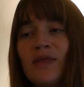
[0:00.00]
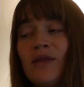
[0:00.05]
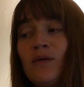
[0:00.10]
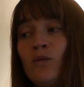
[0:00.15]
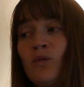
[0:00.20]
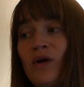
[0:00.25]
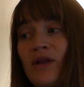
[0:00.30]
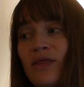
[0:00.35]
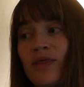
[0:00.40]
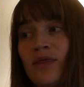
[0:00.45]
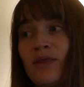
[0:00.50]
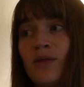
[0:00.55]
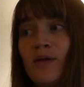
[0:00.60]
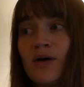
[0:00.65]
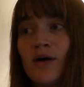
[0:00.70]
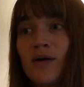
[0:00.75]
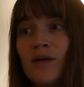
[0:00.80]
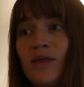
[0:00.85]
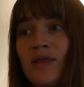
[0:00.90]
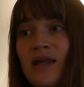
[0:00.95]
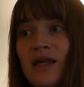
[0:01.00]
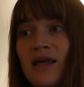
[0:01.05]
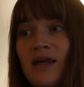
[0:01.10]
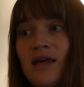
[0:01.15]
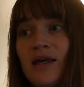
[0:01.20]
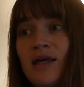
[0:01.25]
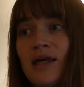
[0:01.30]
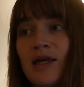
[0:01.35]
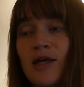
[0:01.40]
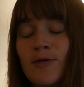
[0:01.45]
with
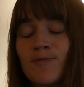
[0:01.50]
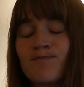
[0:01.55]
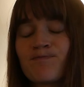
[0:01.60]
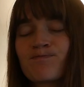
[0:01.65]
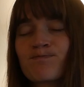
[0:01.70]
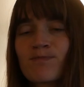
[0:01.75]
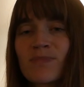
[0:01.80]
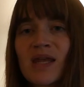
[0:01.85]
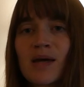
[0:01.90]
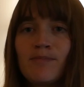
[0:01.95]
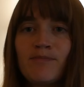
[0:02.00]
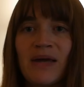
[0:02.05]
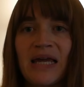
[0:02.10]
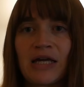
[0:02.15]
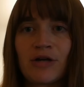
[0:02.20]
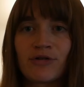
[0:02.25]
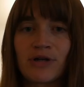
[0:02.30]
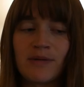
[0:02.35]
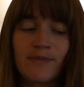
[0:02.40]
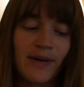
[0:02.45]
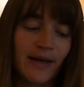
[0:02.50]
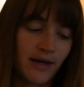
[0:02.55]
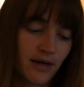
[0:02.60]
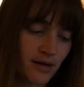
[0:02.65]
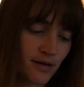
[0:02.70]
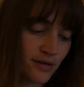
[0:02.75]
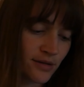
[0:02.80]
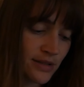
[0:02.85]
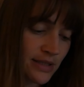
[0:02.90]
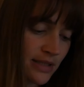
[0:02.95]
the Bakery
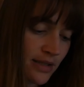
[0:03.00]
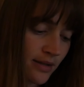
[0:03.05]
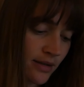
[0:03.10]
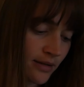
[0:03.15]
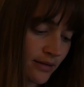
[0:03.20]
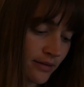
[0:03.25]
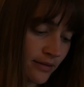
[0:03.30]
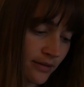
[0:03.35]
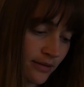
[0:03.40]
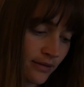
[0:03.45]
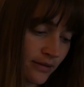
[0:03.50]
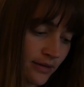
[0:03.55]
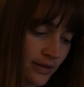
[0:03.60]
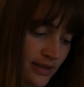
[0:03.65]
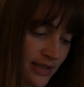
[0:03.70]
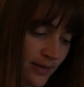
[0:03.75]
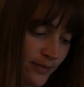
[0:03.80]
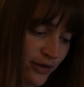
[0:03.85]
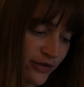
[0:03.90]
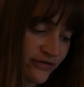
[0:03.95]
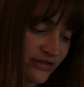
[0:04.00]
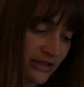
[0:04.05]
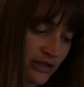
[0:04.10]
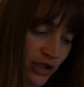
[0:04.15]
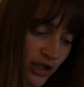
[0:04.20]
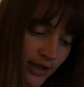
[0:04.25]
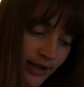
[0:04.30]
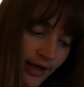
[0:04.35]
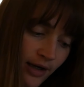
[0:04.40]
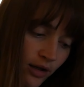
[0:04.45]
Bears Summer
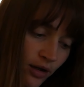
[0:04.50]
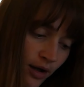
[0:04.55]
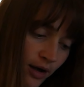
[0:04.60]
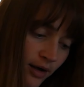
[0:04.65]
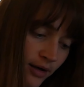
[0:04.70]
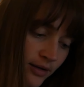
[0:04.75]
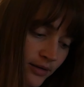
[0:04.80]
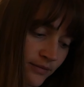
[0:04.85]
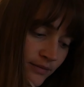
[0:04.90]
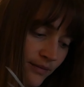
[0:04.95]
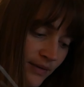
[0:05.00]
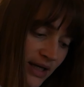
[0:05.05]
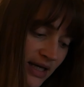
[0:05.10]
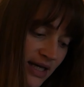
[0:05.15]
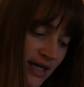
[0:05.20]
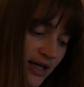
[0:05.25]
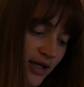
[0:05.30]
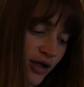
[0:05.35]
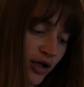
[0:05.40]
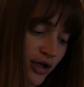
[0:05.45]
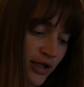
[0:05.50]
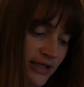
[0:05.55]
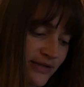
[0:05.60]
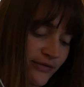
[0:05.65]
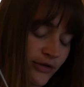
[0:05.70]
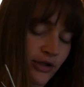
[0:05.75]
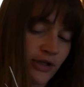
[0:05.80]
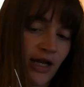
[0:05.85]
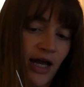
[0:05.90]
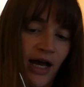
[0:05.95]
Stitching Knit Along calls
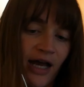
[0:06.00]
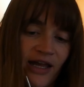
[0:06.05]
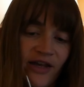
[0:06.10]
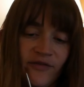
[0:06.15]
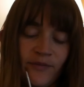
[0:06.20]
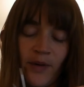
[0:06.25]
for an eye of